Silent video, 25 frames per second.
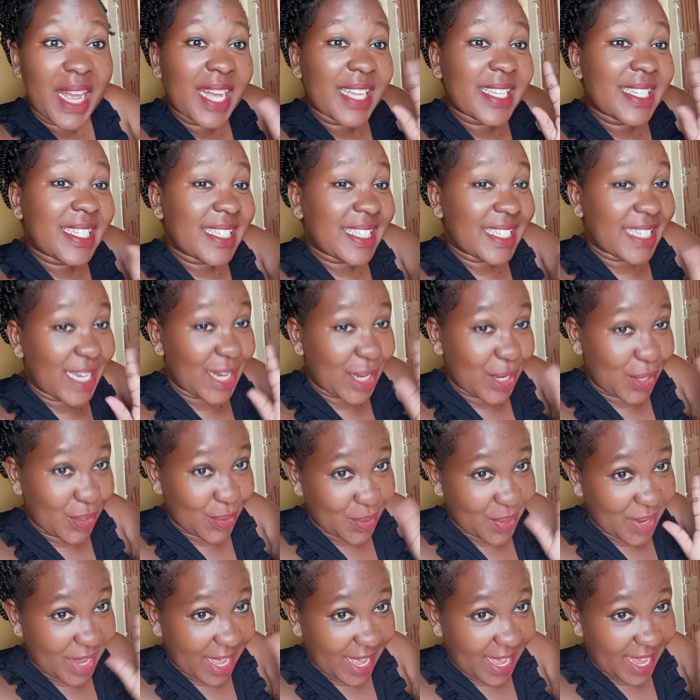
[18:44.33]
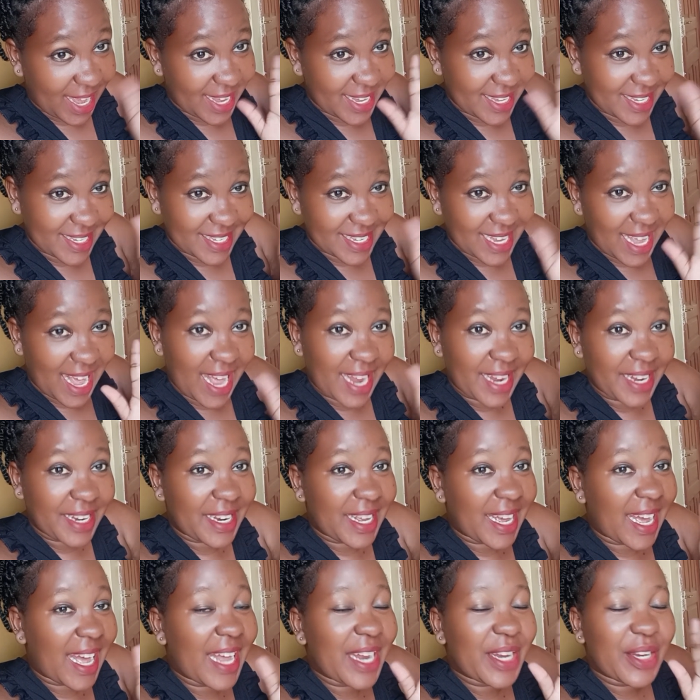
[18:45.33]
see you guys, and
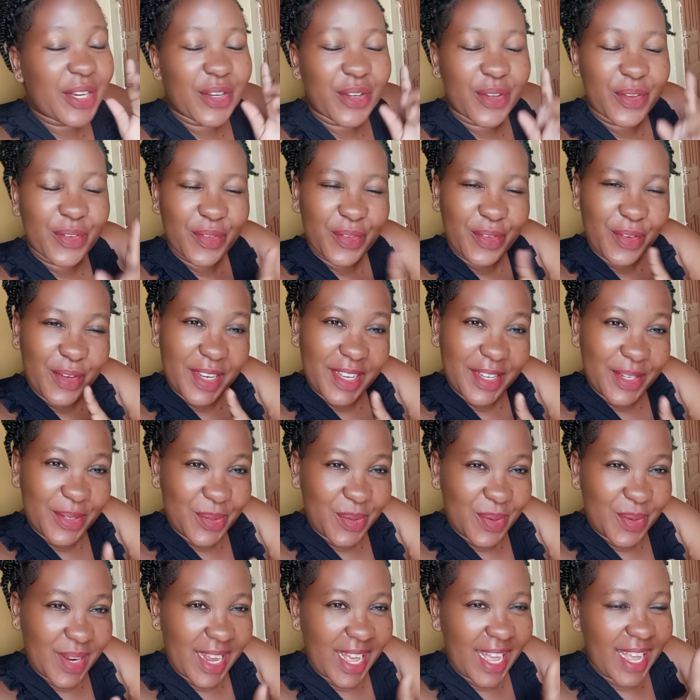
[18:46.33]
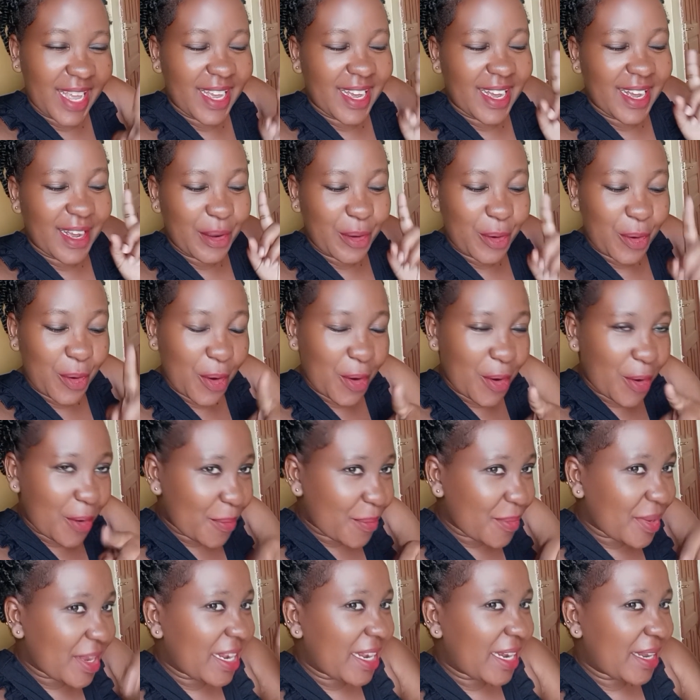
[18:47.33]
don't forget to like,
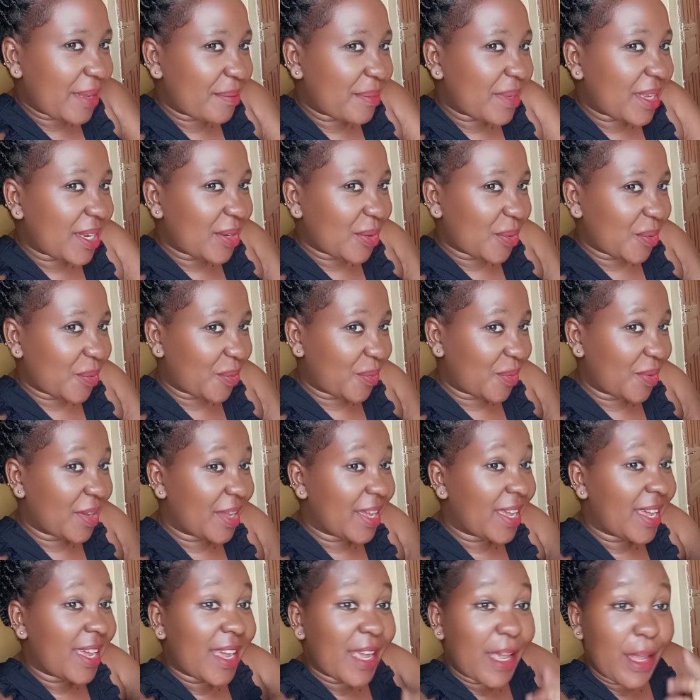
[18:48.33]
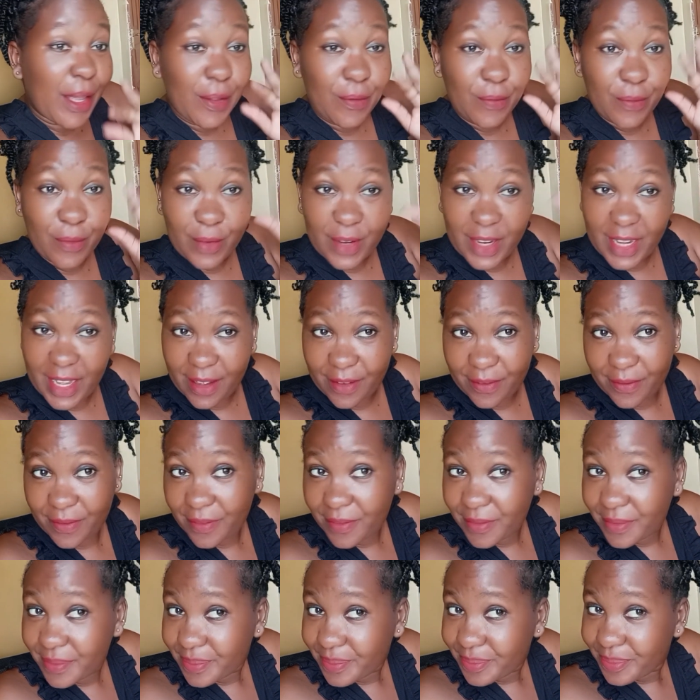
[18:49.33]
comment, let me know if you love
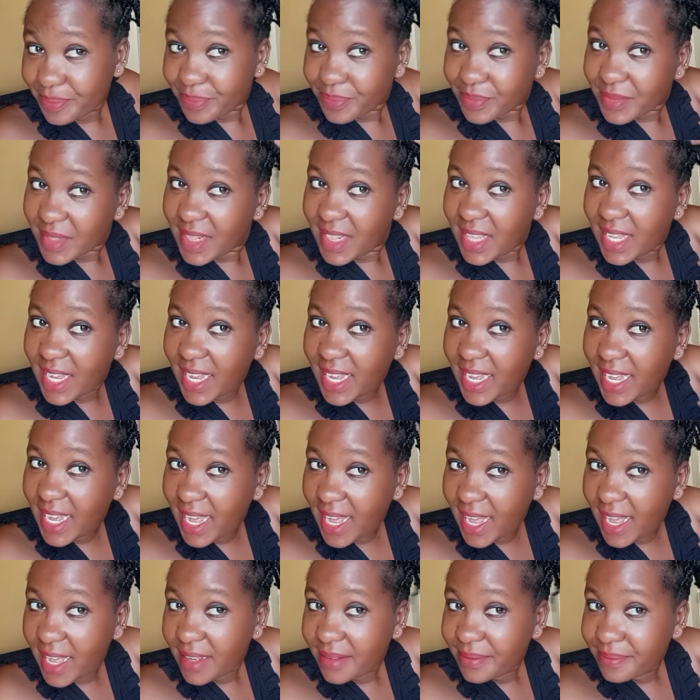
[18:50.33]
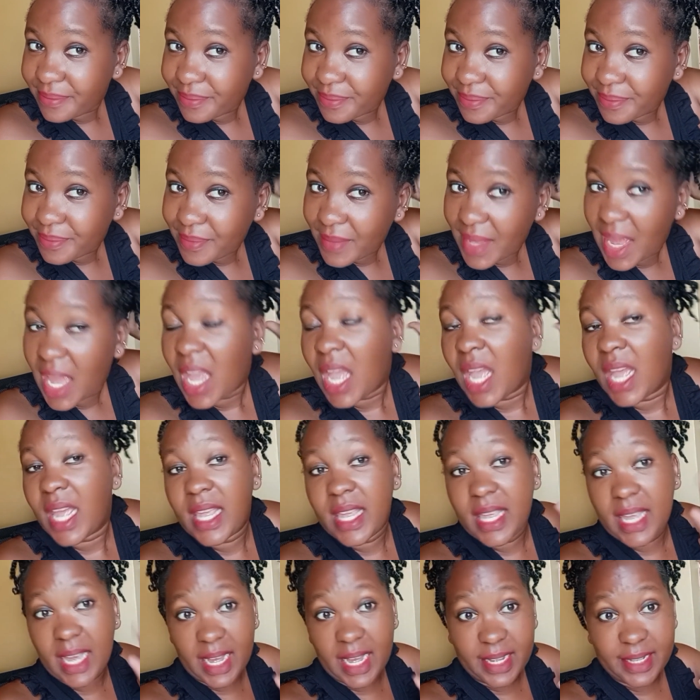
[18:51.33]
the hair.
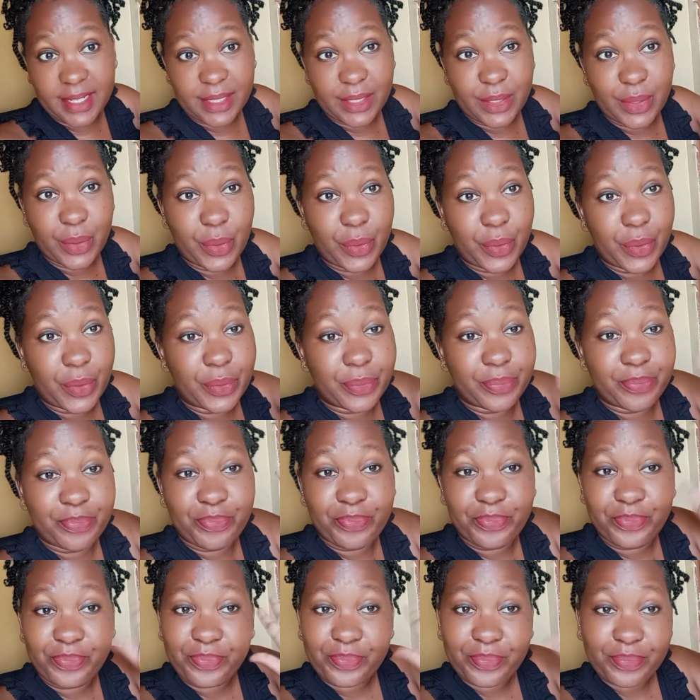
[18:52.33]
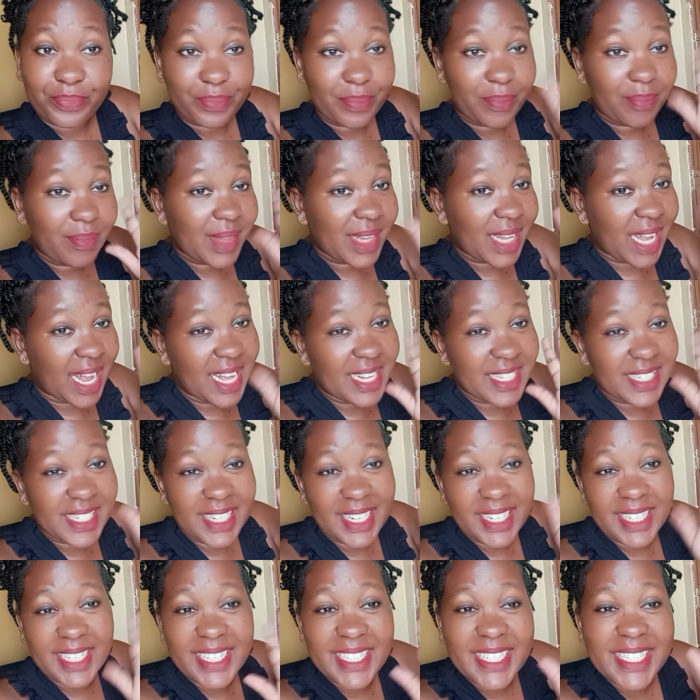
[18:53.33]
Yeah, so
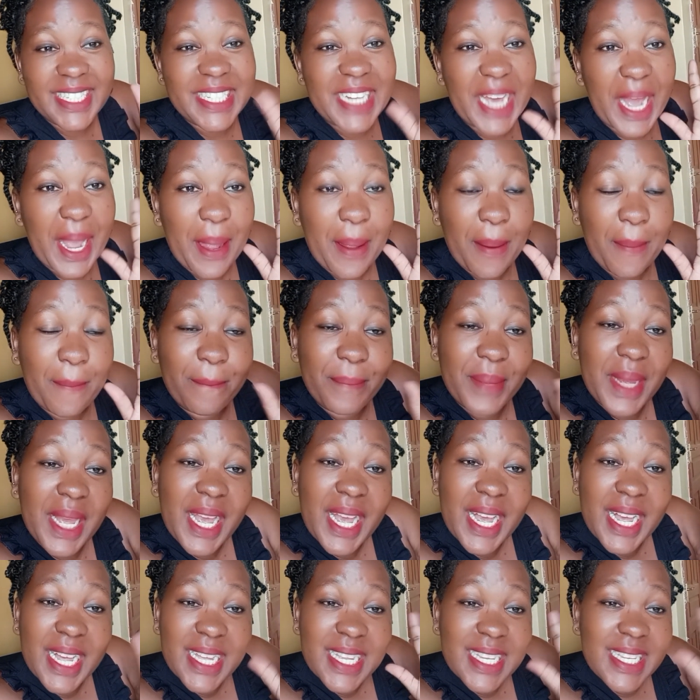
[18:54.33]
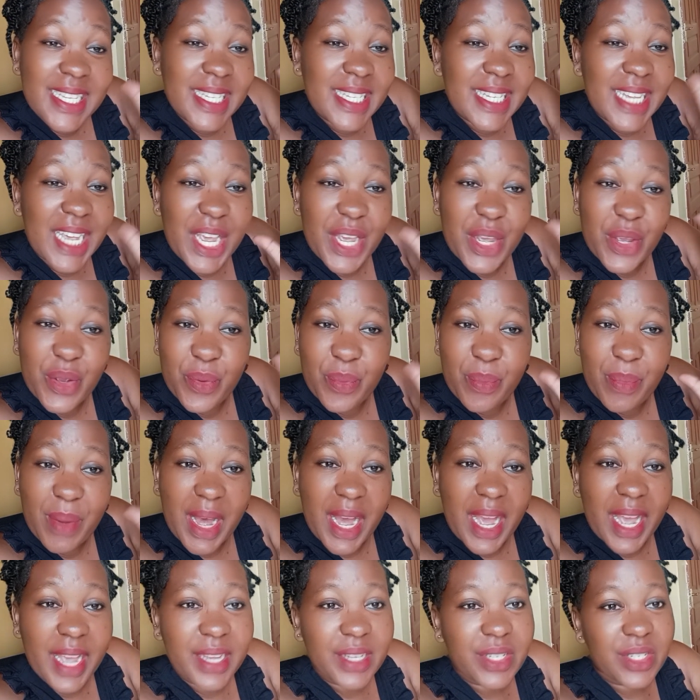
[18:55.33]
until next time, see you,
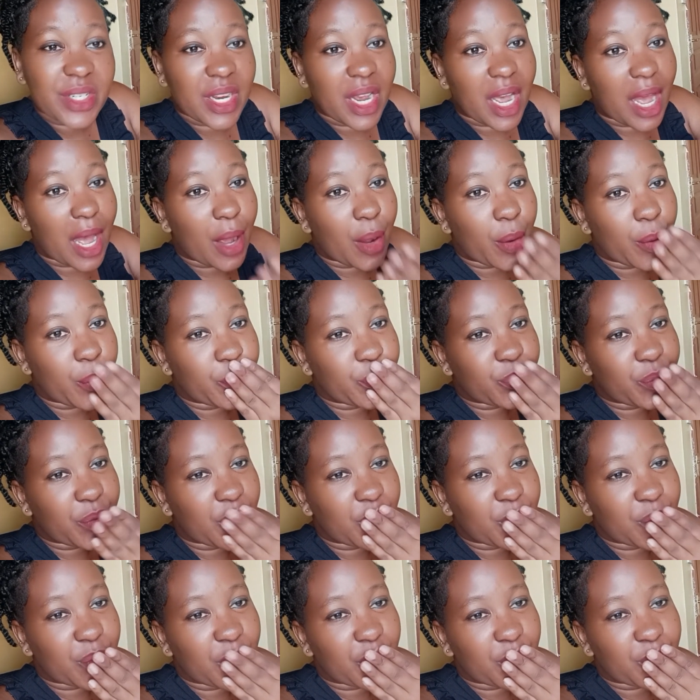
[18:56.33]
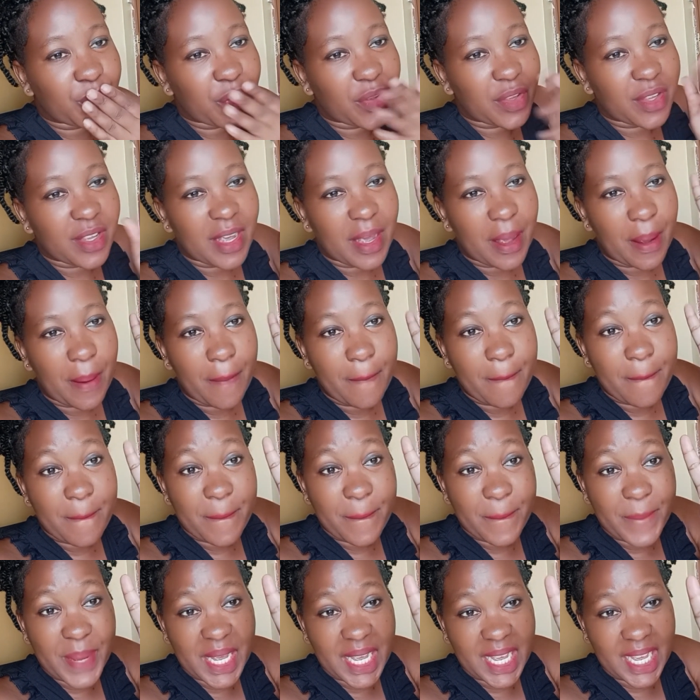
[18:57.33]
bye, ciao,
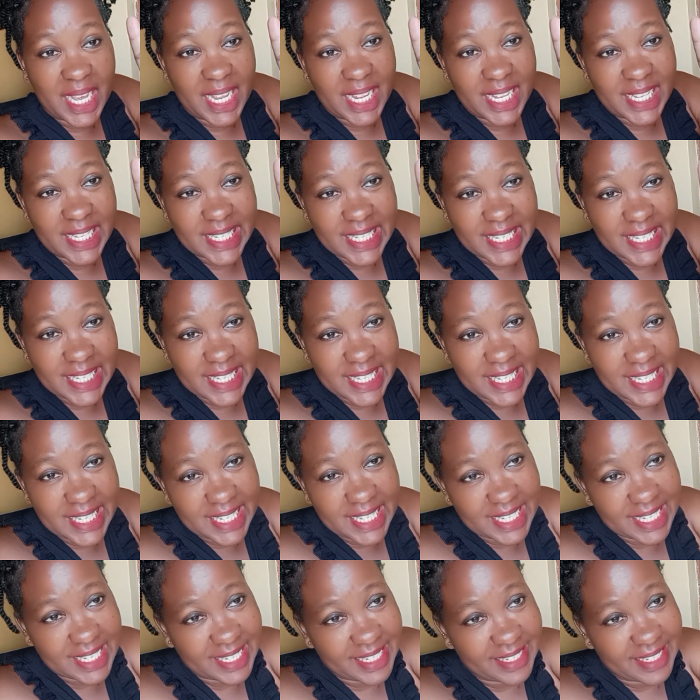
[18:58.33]
peace.